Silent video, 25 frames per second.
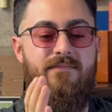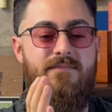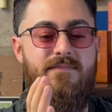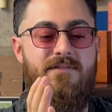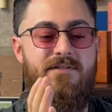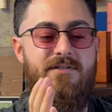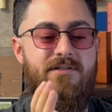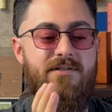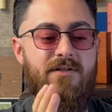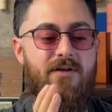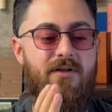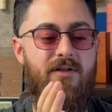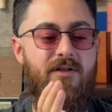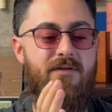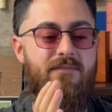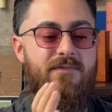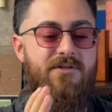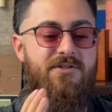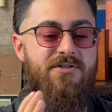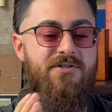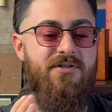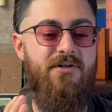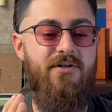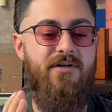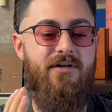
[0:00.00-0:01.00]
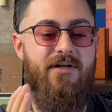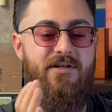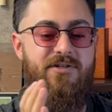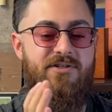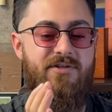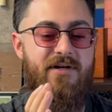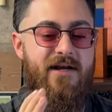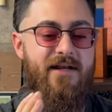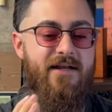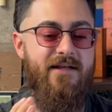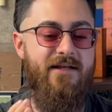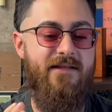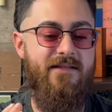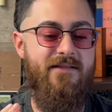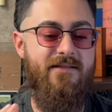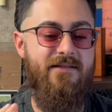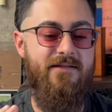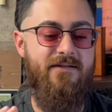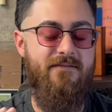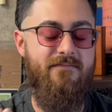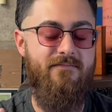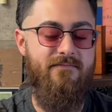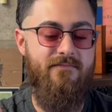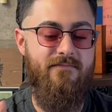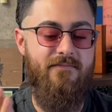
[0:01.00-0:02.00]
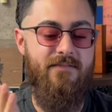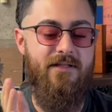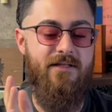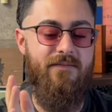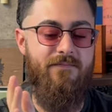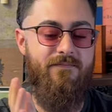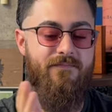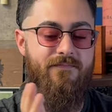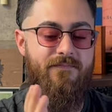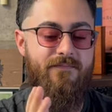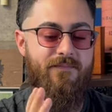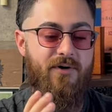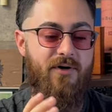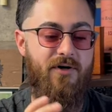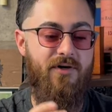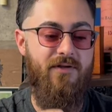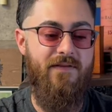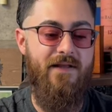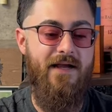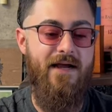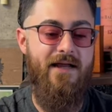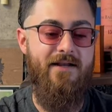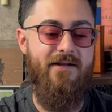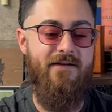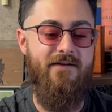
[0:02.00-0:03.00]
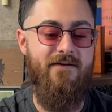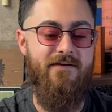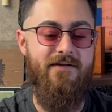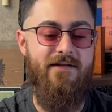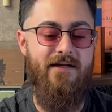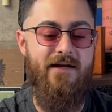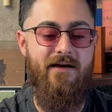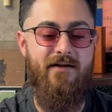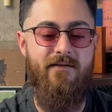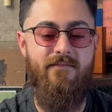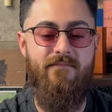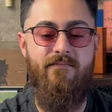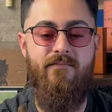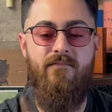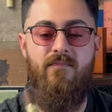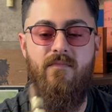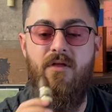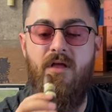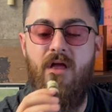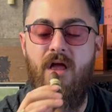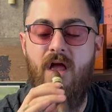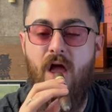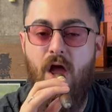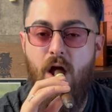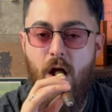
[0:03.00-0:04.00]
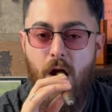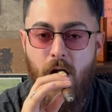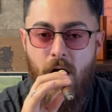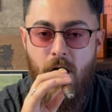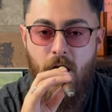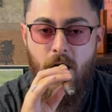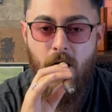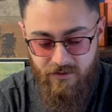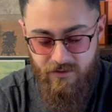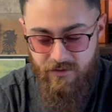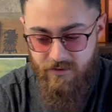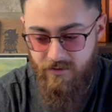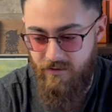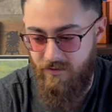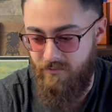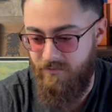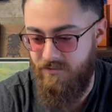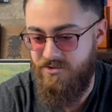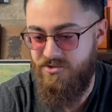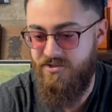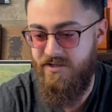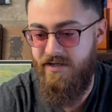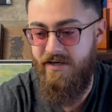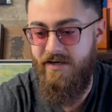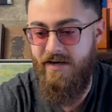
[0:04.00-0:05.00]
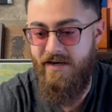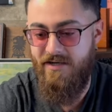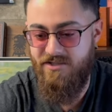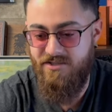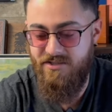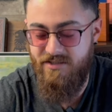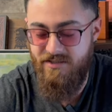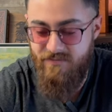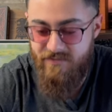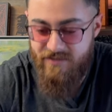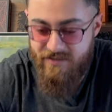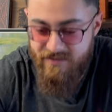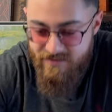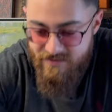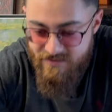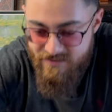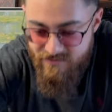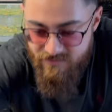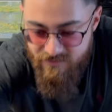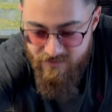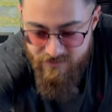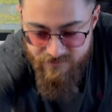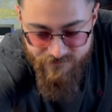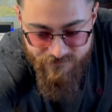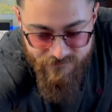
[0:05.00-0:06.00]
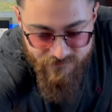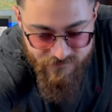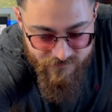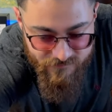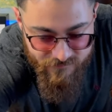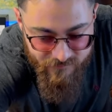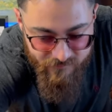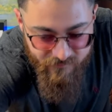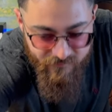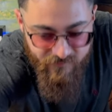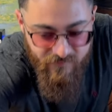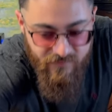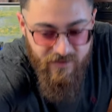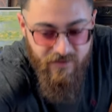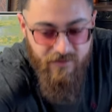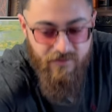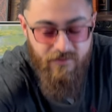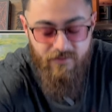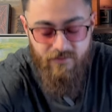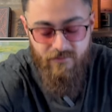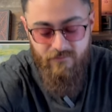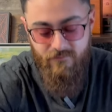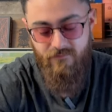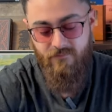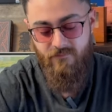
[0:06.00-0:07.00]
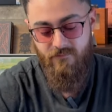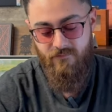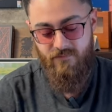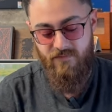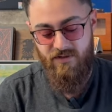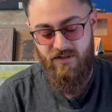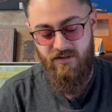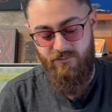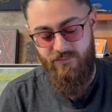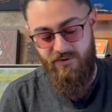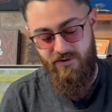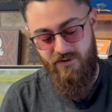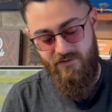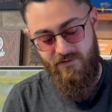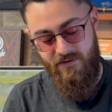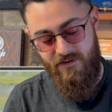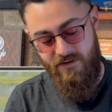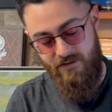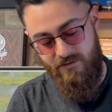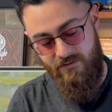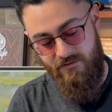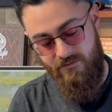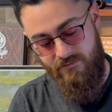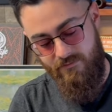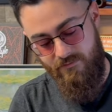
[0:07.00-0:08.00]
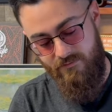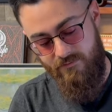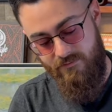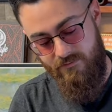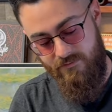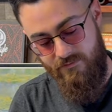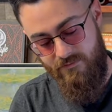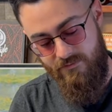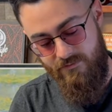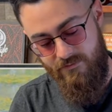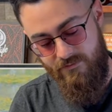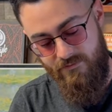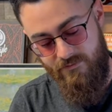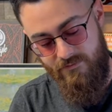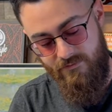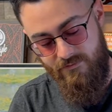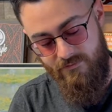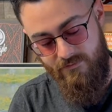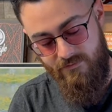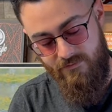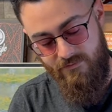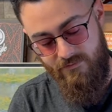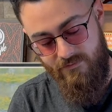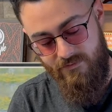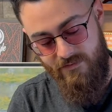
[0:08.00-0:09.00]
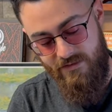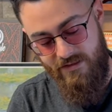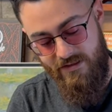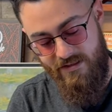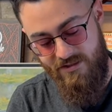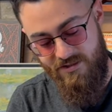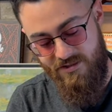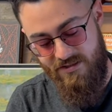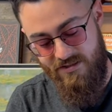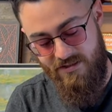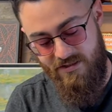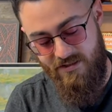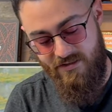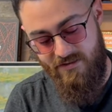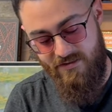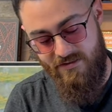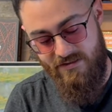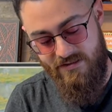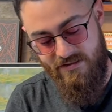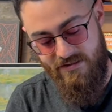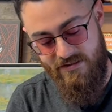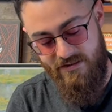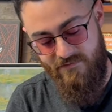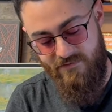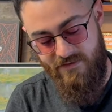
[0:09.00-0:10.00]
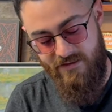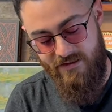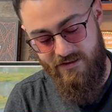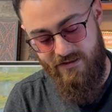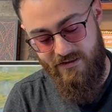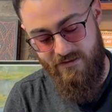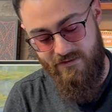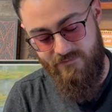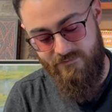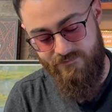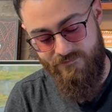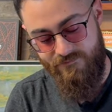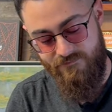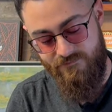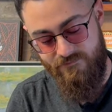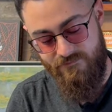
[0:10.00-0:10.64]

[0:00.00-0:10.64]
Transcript: slowly but surely, trying to get the the burn line to go down. I'm gonna try and actually let me get this one. I'm gonna burn the the edges here and see if I can